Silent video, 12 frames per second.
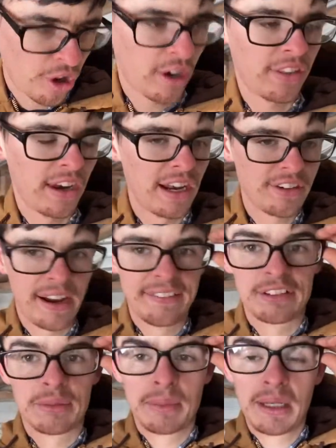that I drive is a
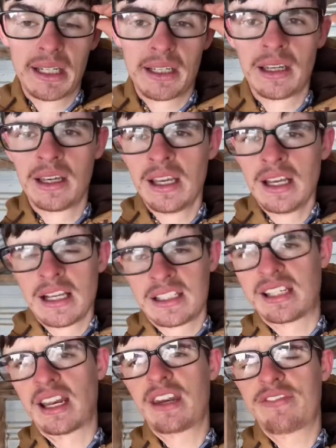big
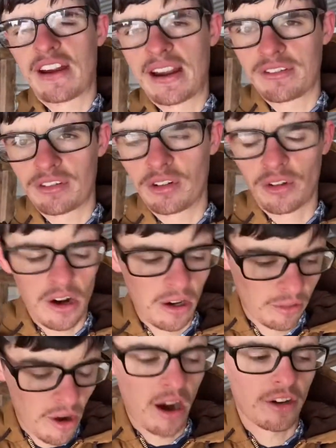75
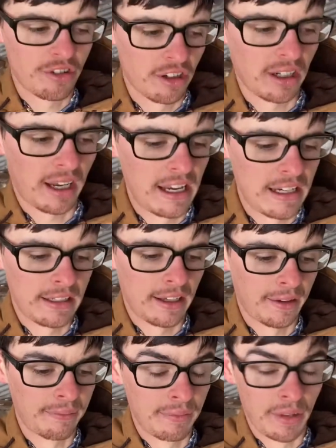rock truck. And
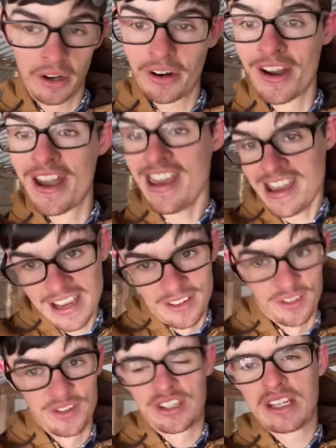you've
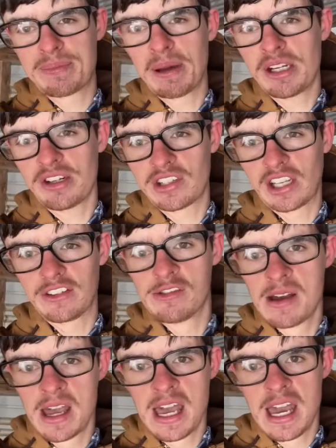seen the pictures of them.
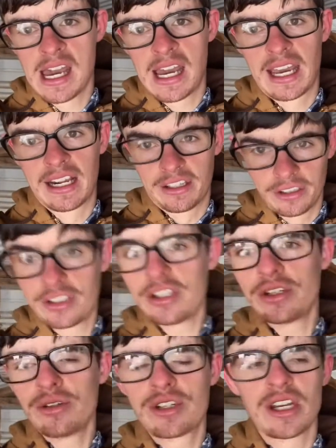They're
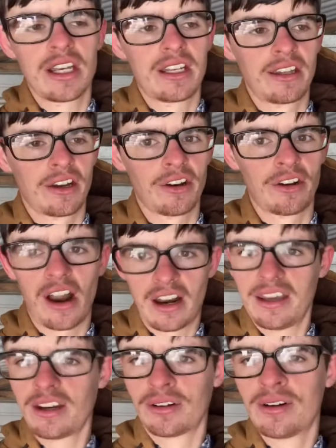huge. They're not
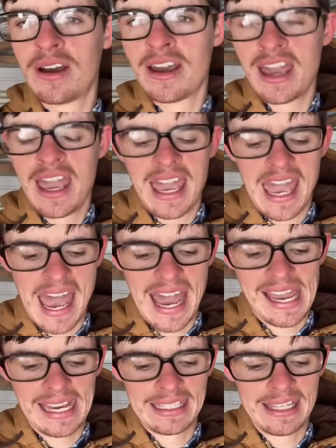little.
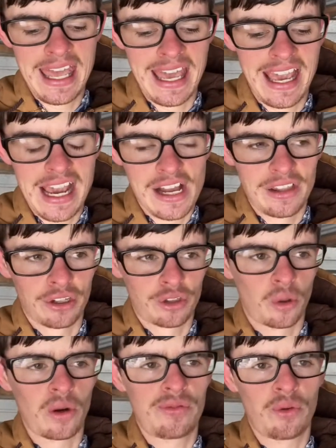And they're
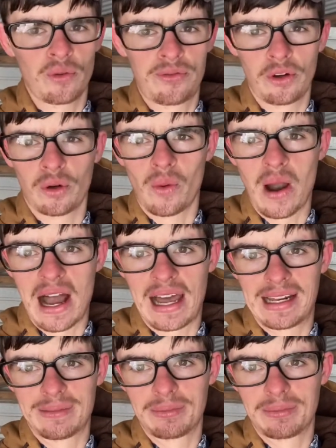24 foot wide